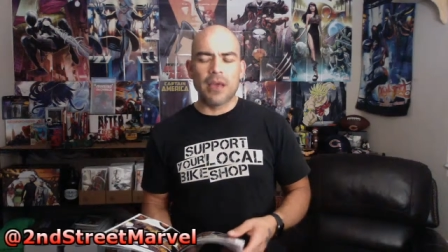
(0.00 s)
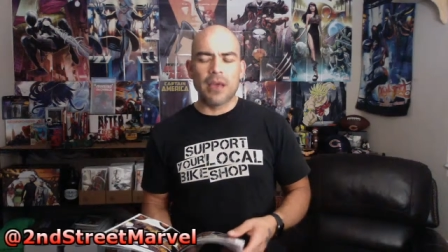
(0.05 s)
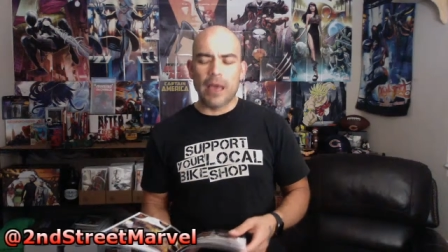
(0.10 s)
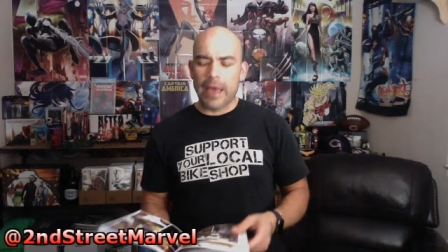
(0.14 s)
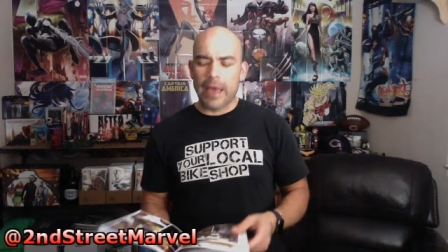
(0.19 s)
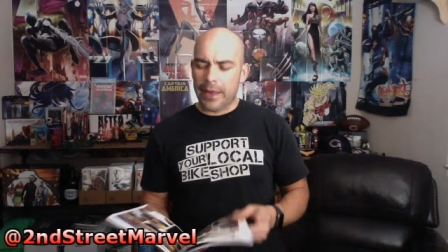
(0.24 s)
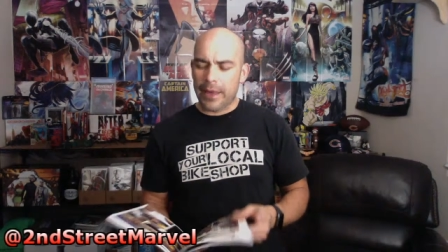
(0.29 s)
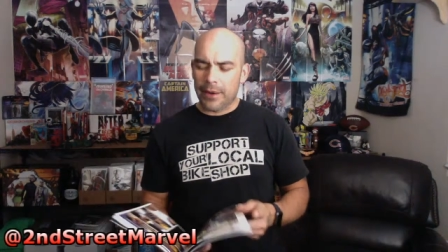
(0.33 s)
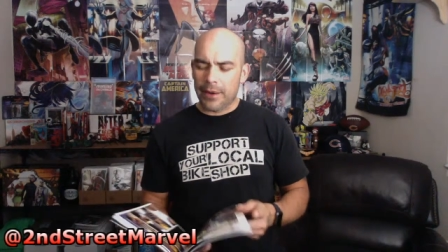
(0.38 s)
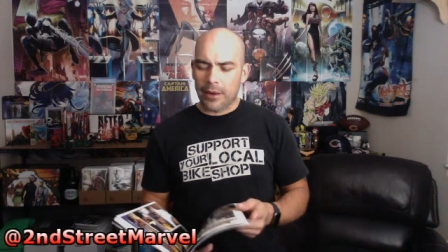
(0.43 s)

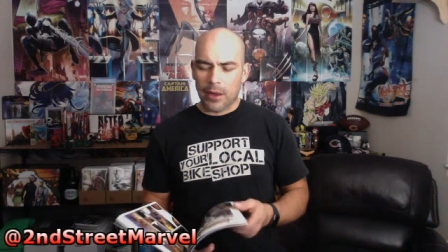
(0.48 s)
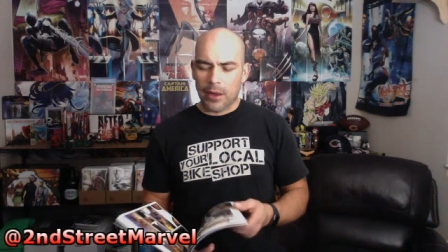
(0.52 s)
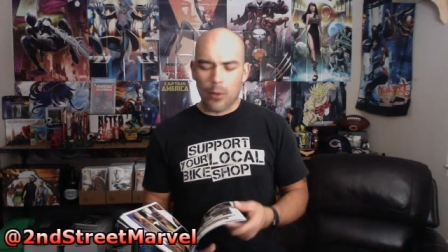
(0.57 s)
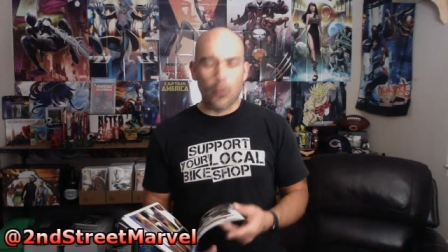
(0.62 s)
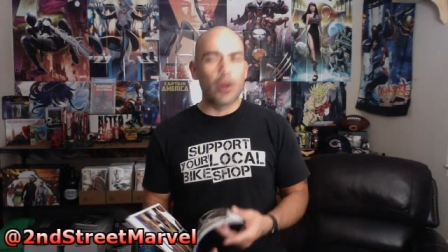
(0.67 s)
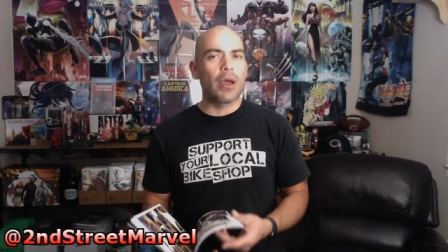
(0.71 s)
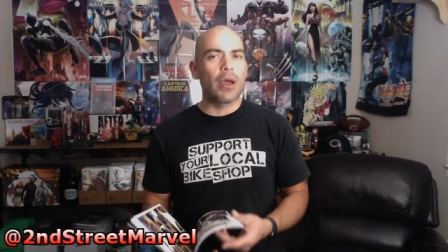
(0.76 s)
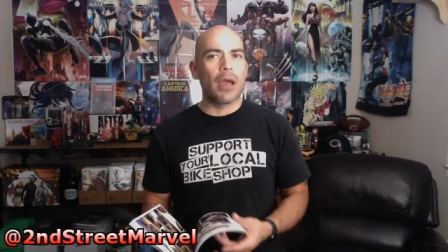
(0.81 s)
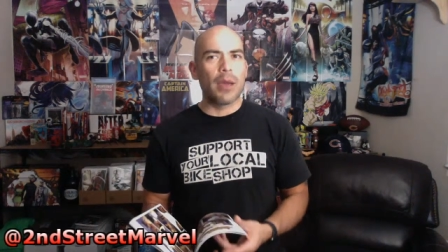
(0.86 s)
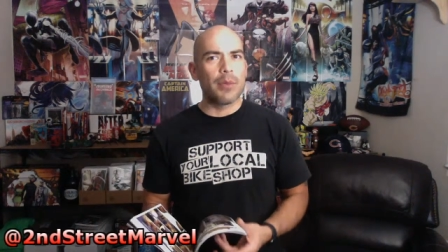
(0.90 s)
and
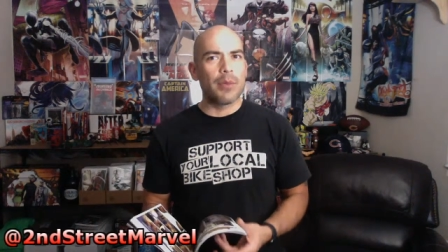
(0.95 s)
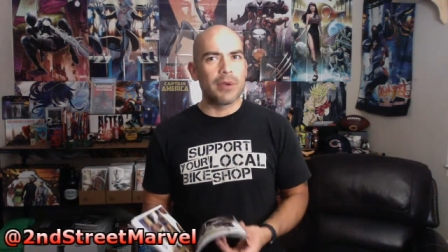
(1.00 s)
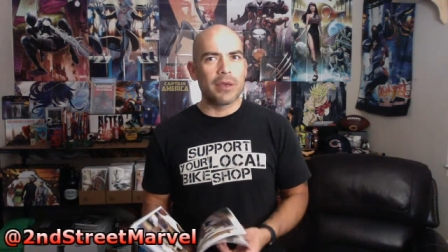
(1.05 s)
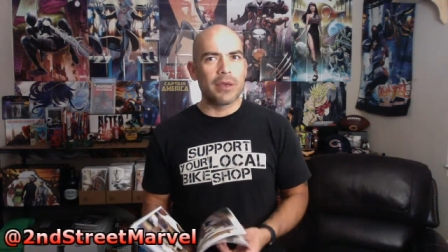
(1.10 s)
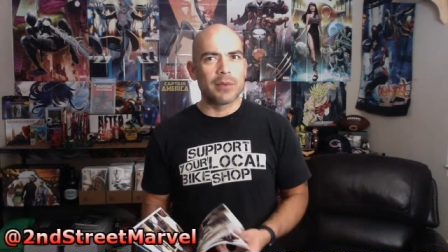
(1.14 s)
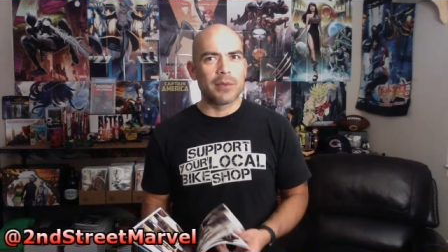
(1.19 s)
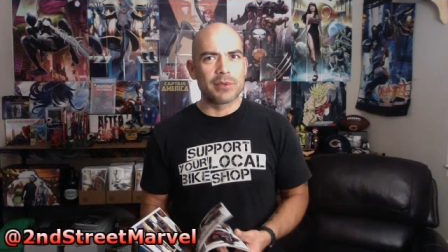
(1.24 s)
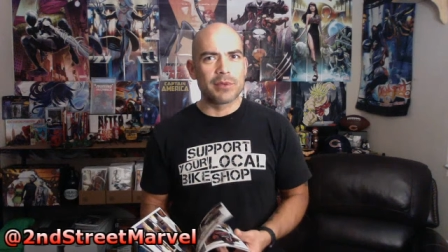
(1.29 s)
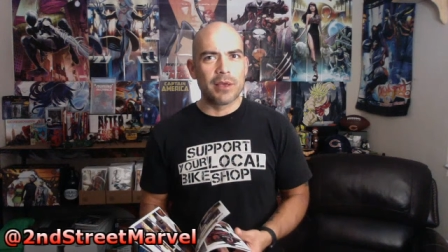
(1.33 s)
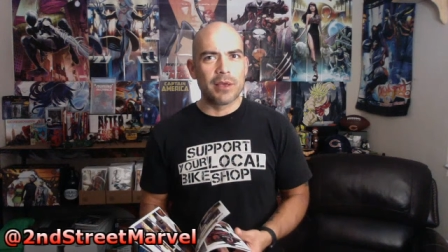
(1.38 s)
one guy
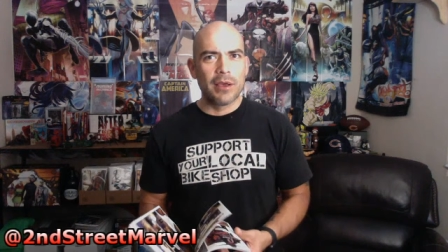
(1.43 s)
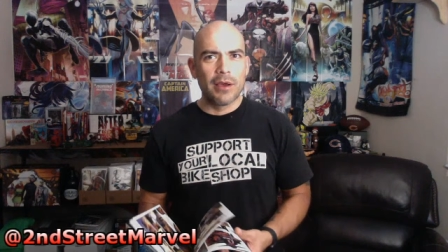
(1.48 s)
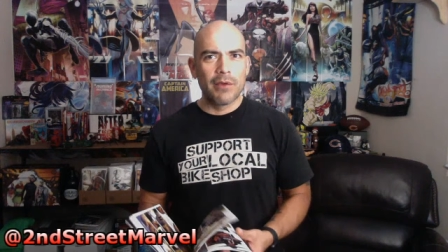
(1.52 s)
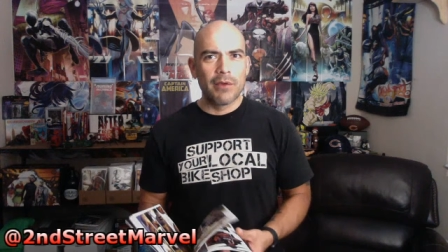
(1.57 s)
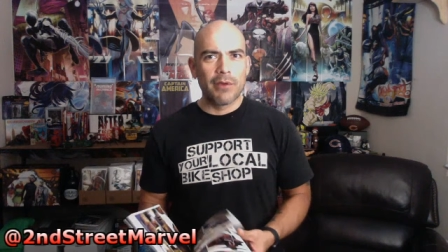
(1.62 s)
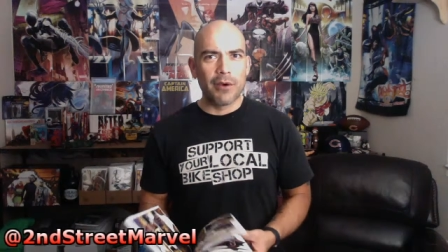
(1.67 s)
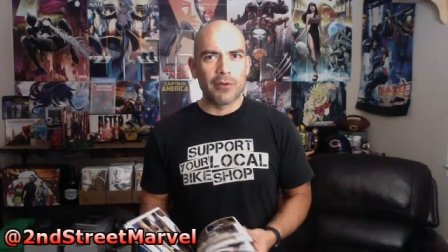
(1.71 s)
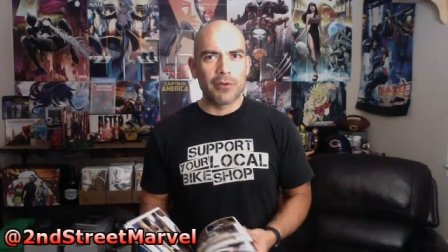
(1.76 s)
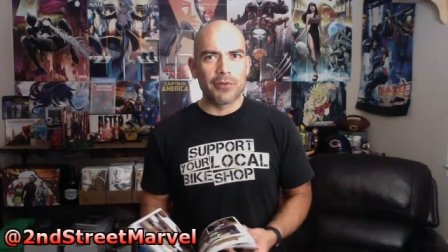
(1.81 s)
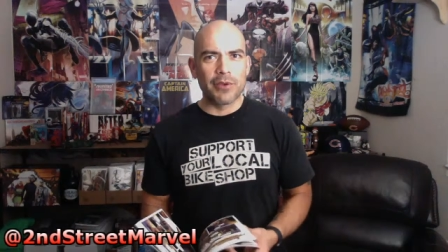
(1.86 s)
becomes
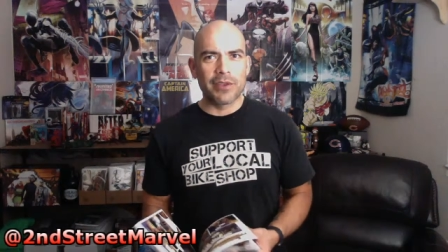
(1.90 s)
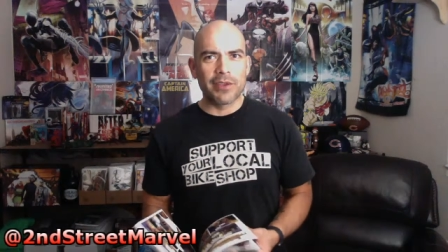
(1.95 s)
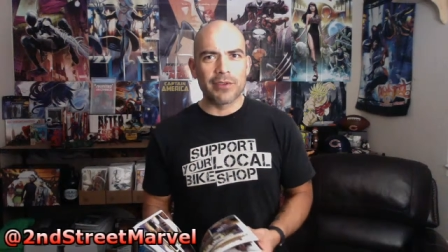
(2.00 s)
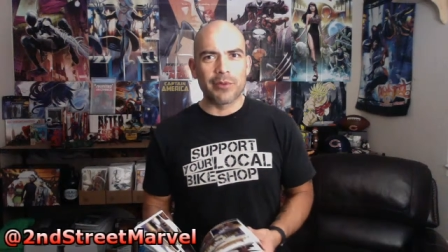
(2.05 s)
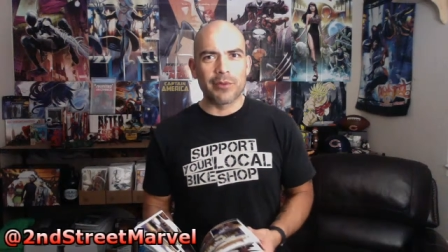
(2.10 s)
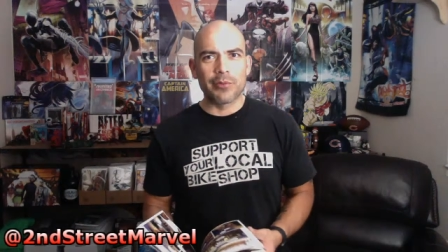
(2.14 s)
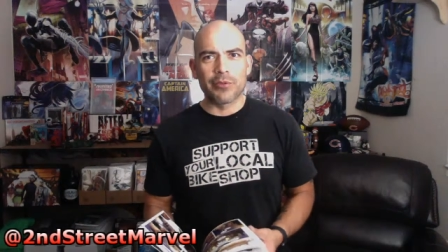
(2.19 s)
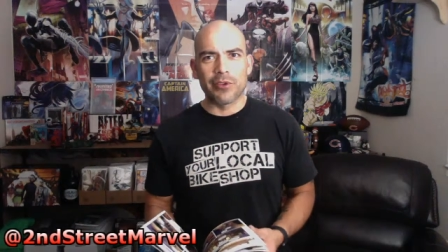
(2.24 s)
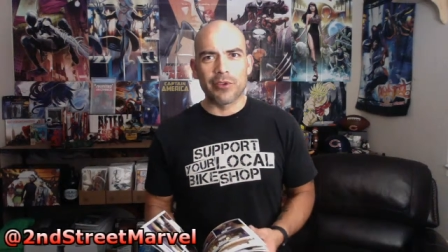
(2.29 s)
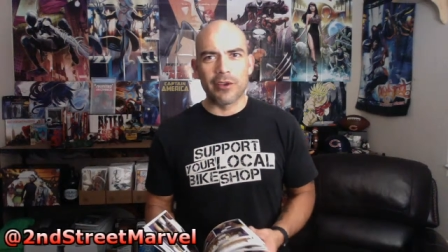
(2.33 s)
false
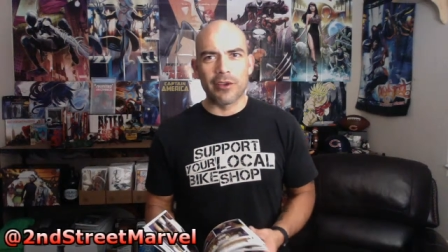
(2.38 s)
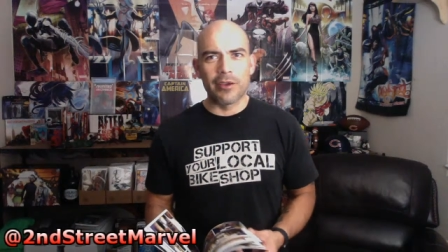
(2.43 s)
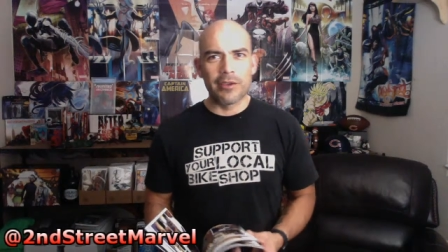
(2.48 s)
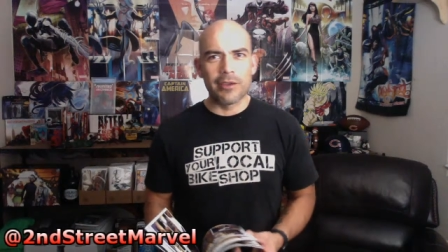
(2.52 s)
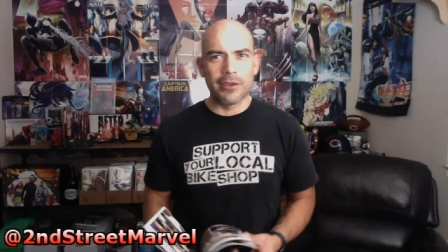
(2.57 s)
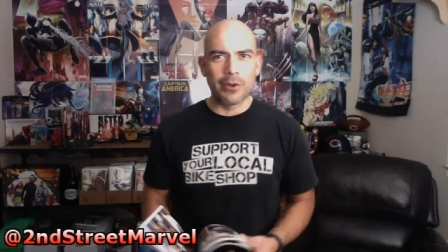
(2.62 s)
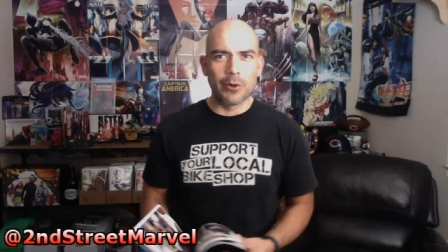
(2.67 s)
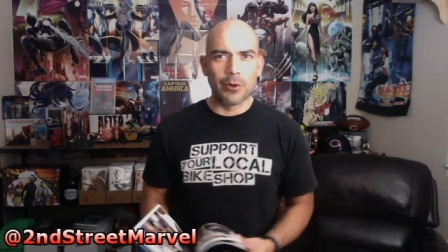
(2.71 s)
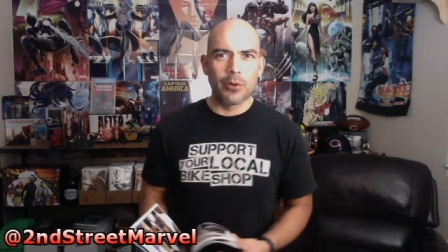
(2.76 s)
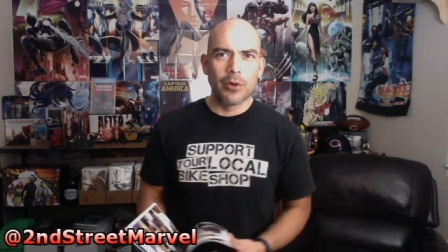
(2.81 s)
victim to, you
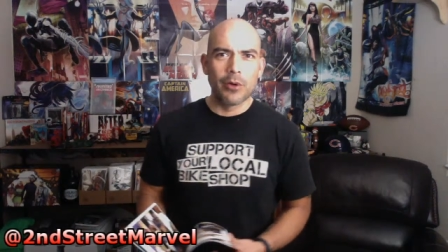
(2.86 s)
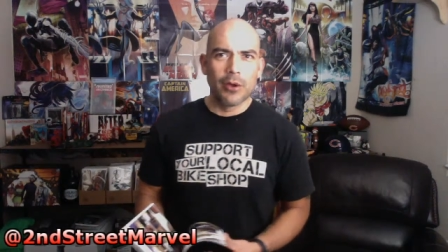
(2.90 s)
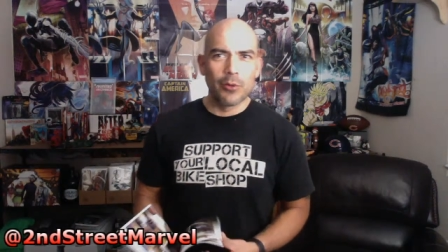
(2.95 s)
know,